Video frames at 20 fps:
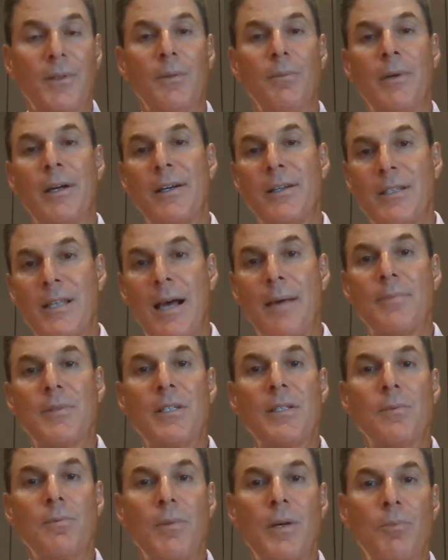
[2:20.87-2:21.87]
Mary
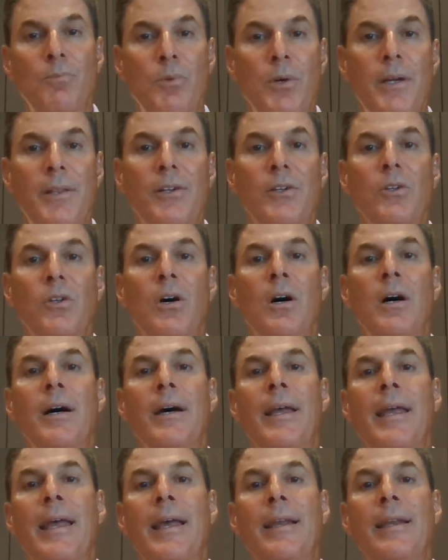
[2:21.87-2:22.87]
Thompson's brother-in-law,
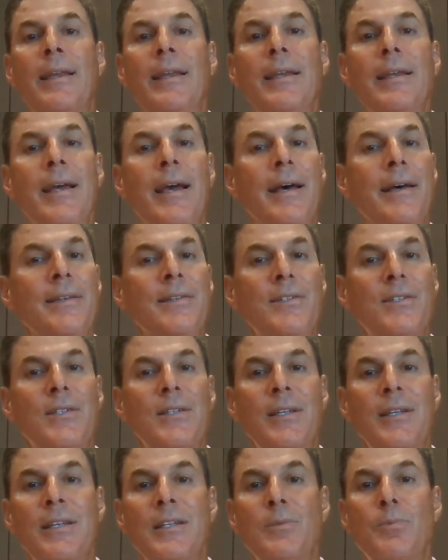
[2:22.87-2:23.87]
and
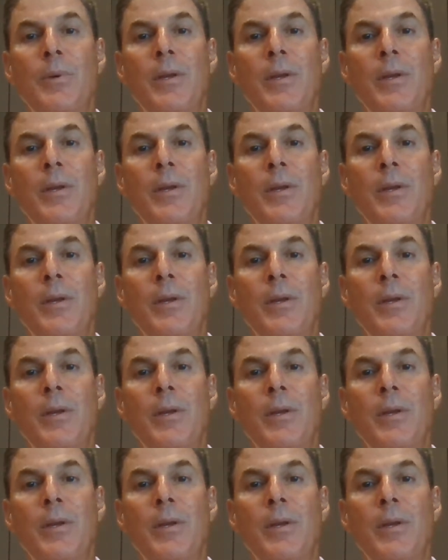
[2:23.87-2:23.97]
he's